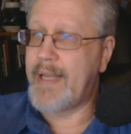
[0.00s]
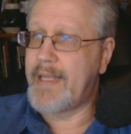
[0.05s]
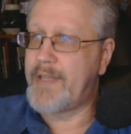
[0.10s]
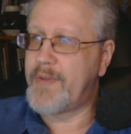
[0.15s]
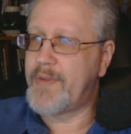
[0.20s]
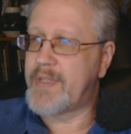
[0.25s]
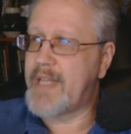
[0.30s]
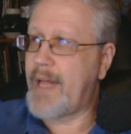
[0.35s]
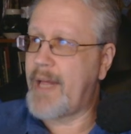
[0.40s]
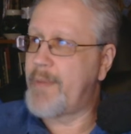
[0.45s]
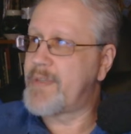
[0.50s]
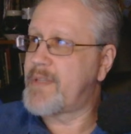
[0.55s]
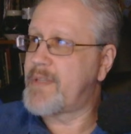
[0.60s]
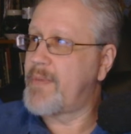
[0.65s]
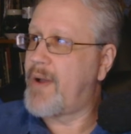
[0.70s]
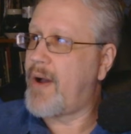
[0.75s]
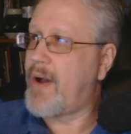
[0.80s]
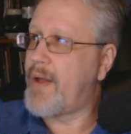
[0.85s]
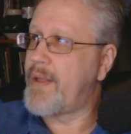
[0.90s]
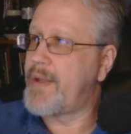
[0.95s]
establish some
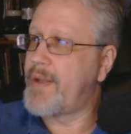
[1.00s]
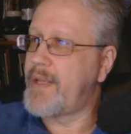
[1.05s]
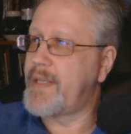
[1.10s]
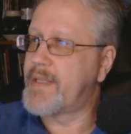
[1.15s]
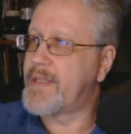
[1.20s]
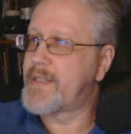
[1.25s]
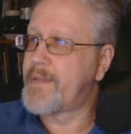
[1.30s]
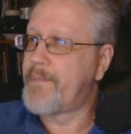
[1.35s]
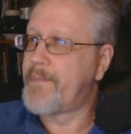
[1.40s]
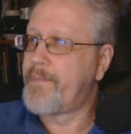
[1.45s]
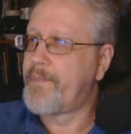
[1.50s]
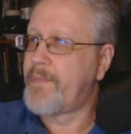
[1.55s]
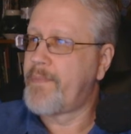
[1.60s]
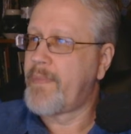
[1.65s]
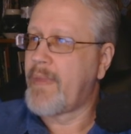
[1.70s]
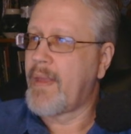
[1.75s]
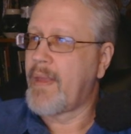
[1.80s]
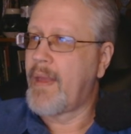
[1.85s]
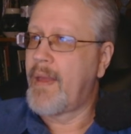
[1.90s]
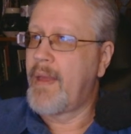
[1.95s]
colonies.
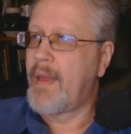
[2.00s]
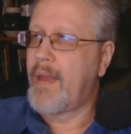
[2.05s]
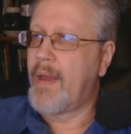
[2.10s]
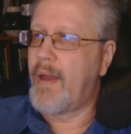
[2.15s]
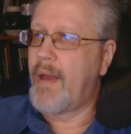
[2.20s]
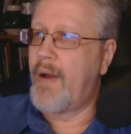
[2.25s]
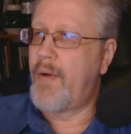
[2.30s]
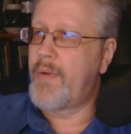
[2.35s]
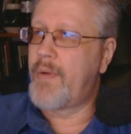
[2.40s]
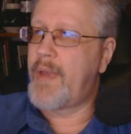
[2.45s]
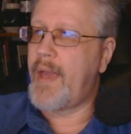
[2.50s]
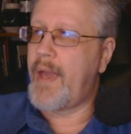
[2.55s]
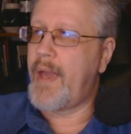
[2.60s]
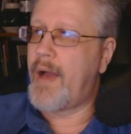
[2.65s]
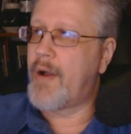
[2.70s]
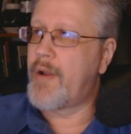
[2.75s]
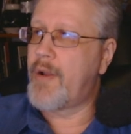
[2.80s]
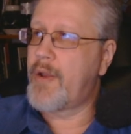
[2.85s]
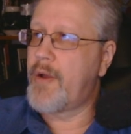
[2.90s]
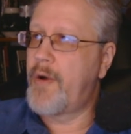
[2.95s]
Okay, I'm
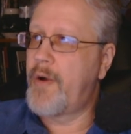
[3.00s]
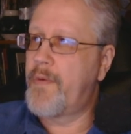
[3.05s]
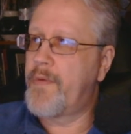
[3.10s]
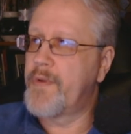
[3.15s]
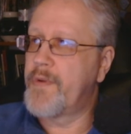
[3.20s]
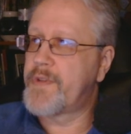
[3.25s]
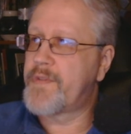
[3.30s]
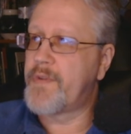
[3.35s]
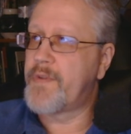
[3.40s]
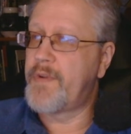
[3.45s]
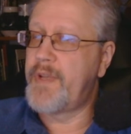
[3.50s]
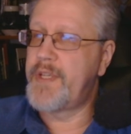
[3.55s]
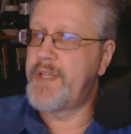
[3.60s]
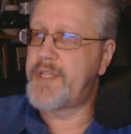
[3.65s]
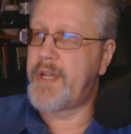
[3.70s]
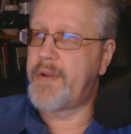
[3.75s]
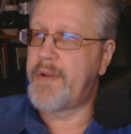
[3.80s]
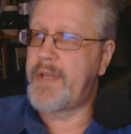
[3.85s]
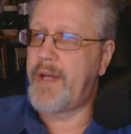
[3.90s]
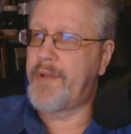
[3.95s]
going to go first for
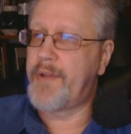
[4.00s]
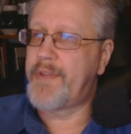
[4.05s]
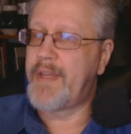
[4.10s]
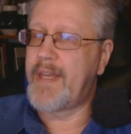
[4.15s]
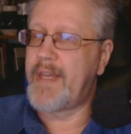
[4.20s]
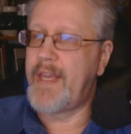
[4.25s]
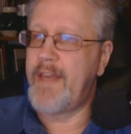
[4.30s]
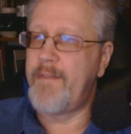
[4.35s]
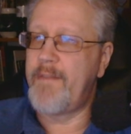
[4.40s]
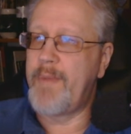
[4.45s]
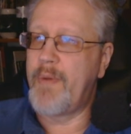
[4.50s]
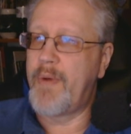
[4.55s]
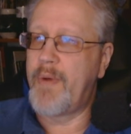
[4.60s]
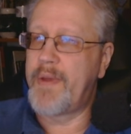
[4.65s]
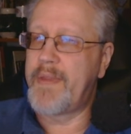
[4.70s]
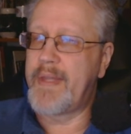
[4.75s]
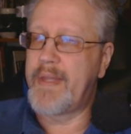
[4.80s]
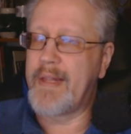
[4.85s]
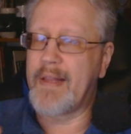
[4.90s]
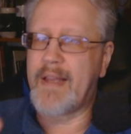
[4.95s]
Niger Delta. Give me
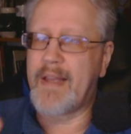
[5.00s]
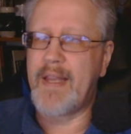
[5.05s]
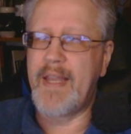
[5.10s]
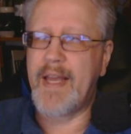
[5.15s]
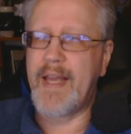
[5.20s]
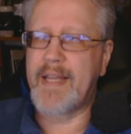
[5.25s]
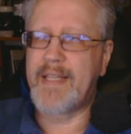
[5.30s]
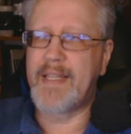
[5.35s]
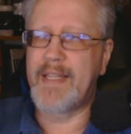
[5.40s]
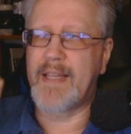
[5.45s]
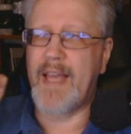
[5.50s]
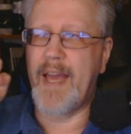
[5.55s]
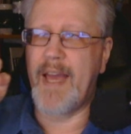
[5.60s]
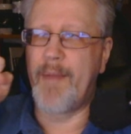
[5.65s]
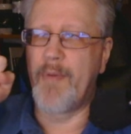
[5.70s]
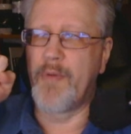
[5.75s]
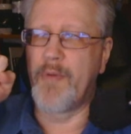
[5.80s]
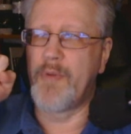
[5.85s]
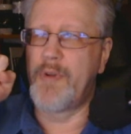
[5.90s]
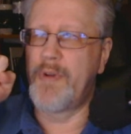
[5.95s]
one that'll connect to
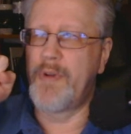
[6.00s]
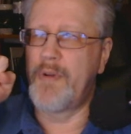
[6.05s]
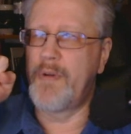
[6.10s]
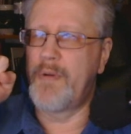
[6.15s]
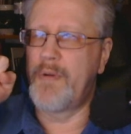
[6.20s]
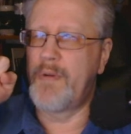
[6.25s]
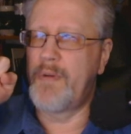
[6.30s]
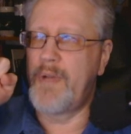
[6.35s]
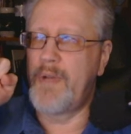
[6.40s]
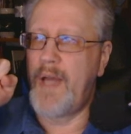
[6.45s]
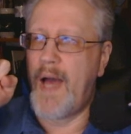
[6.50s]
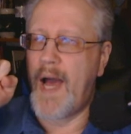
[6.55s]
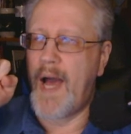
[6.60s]
Cameroon.